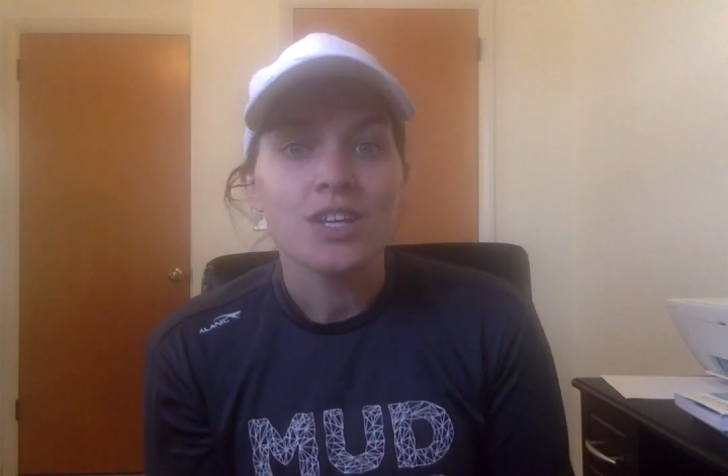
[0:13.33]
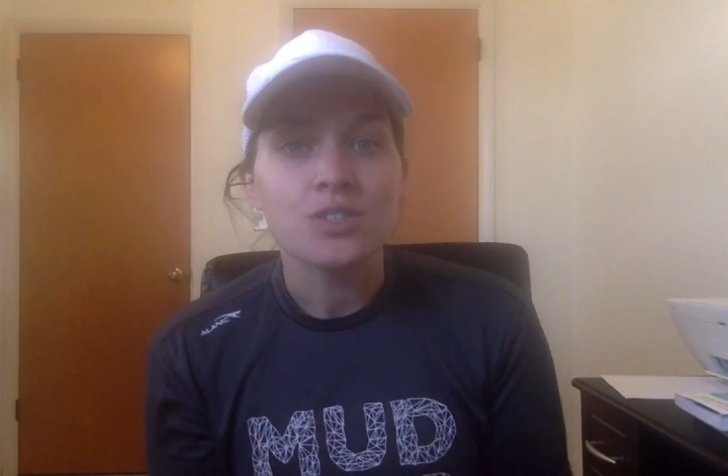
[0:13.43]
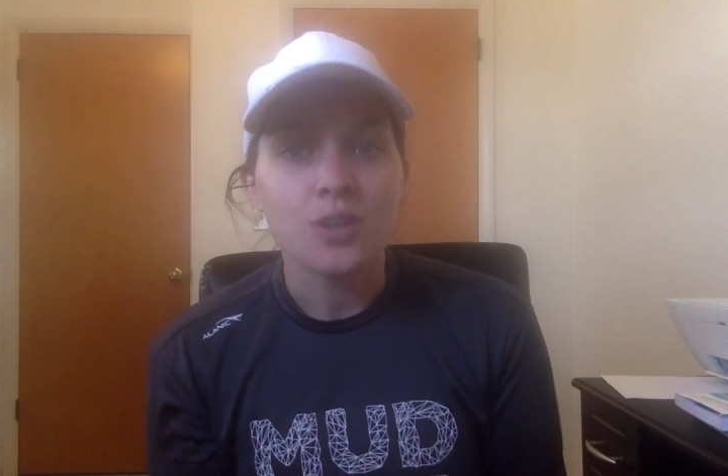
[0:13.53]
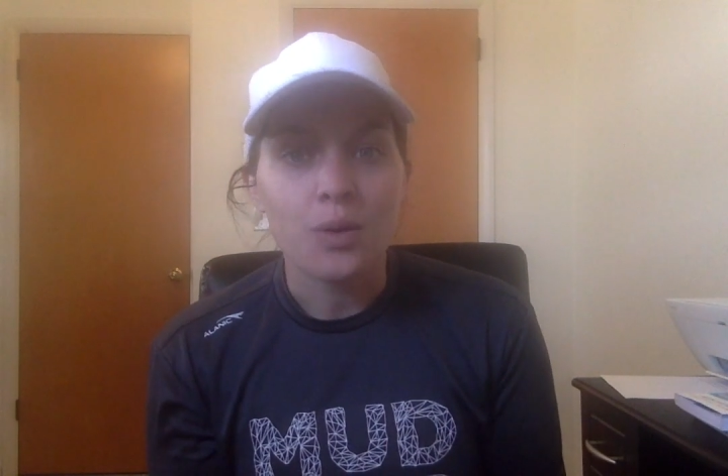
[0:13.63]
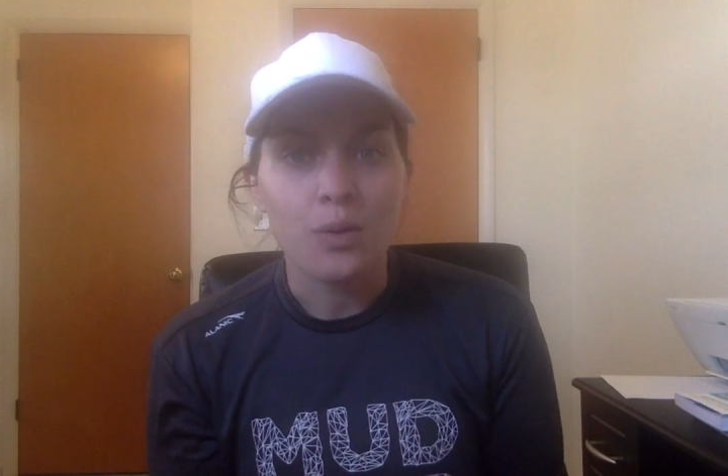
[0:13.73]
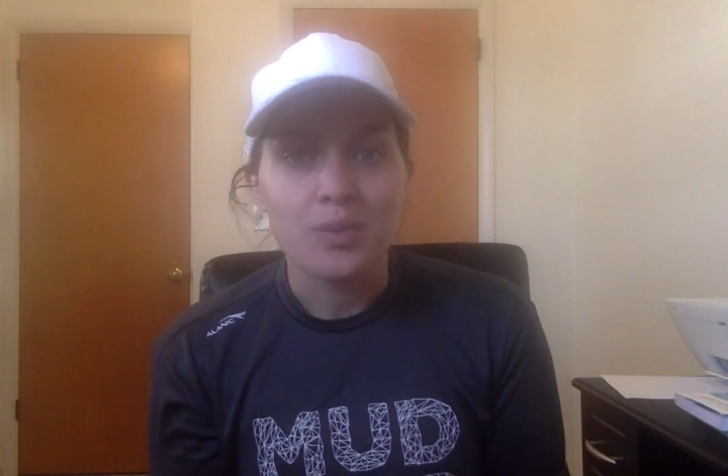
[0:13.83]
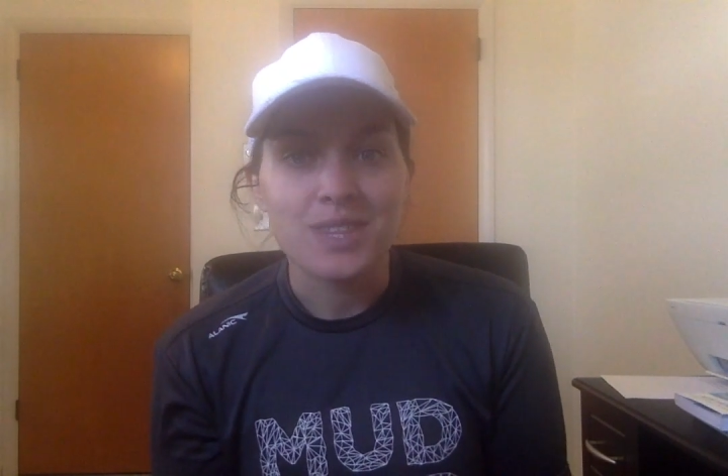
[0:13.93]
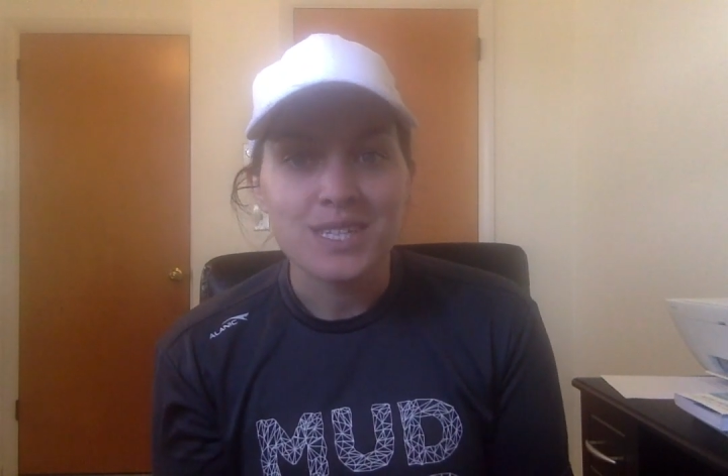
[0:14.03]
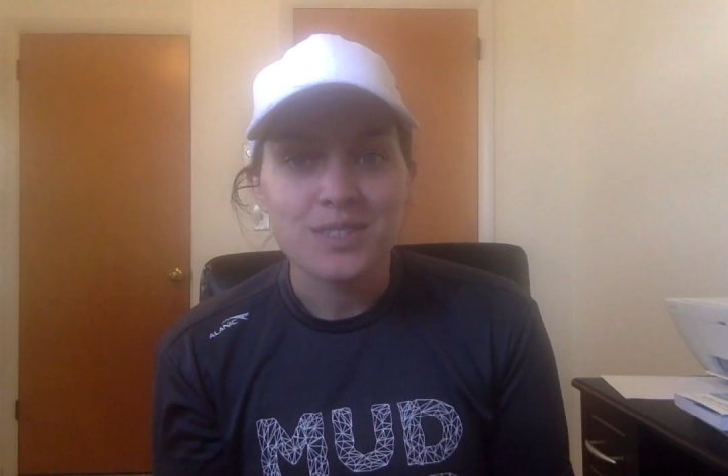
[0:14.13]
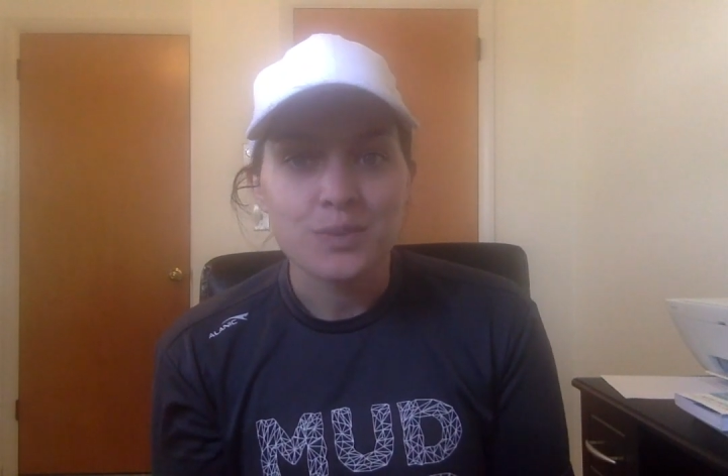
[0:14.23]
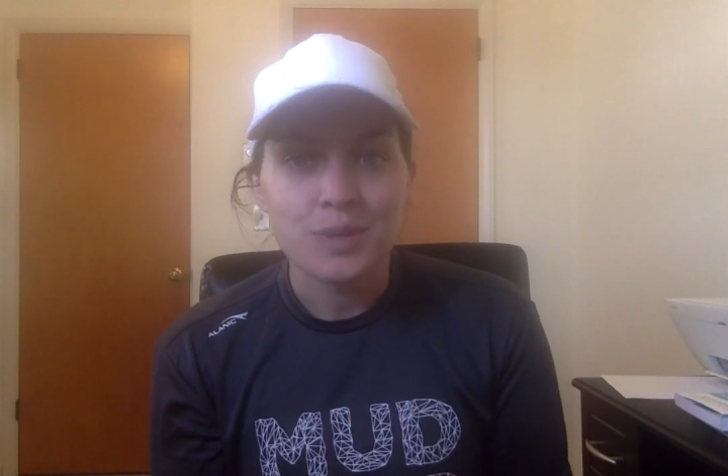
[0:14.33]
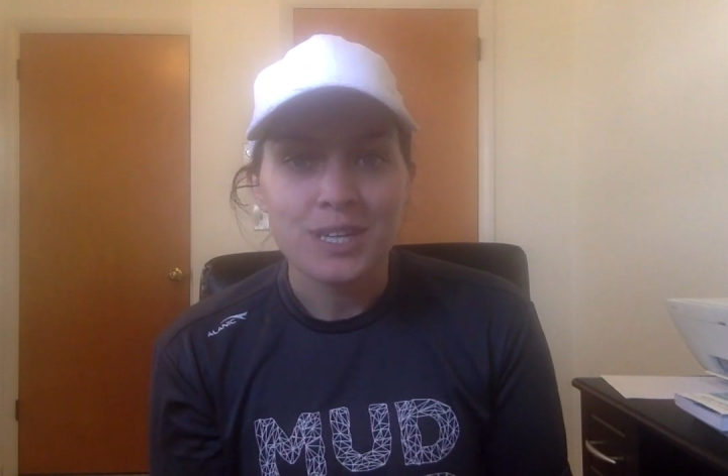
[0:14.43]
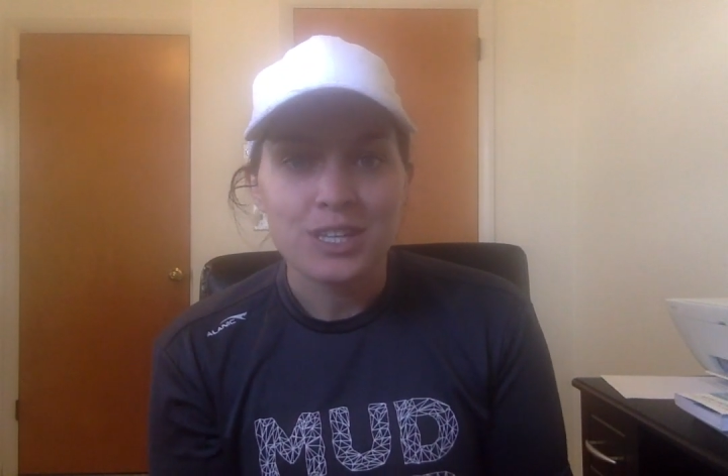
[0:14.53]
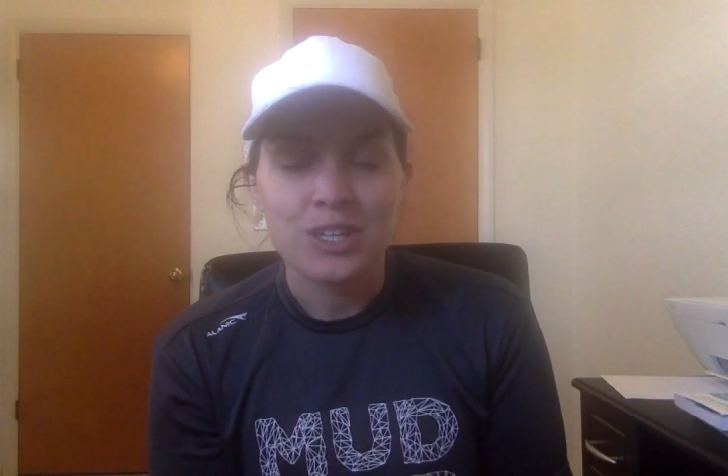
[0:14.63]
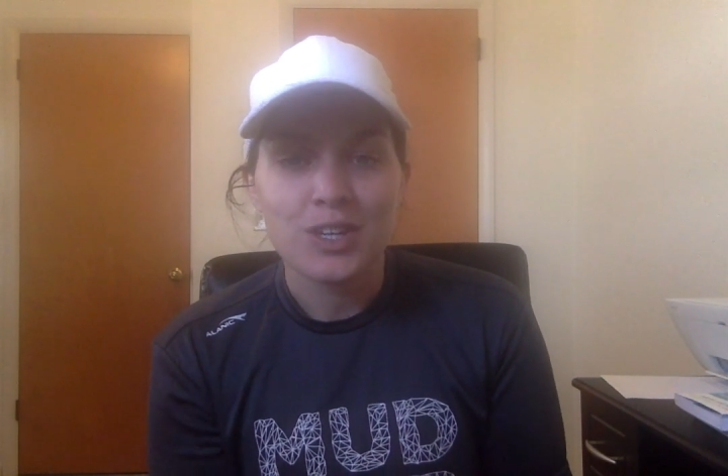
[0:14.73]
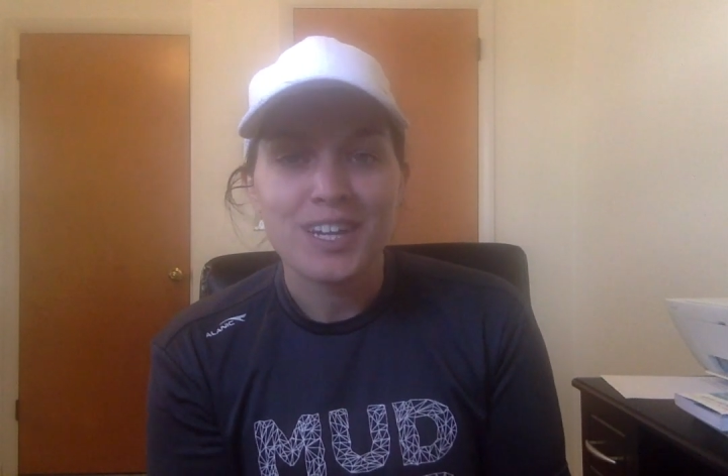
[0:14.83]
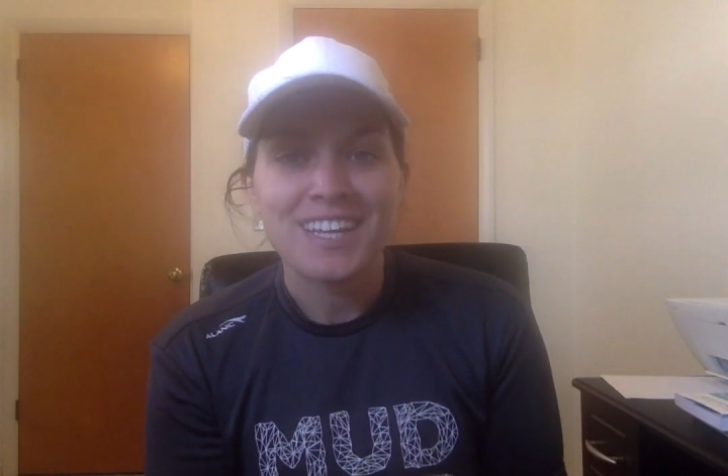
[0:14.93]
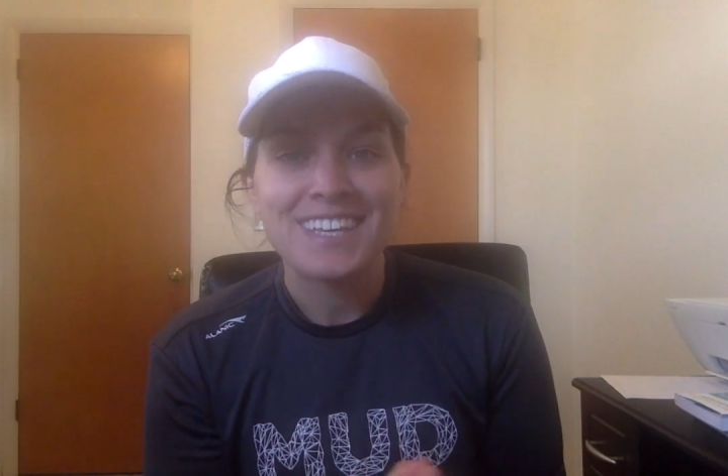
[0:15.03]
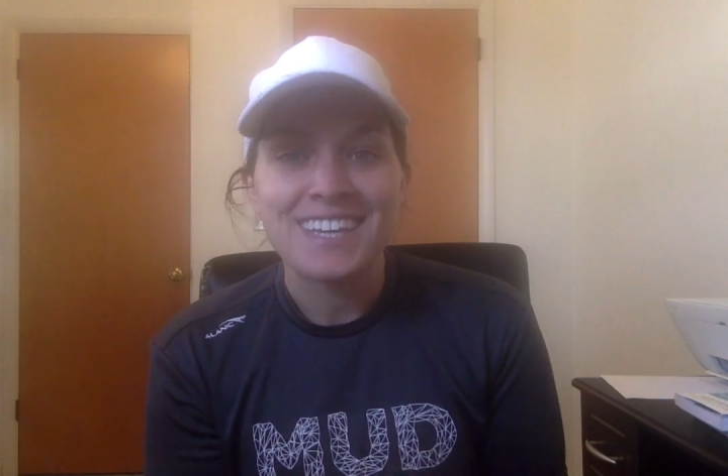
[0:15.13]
So this week you're going to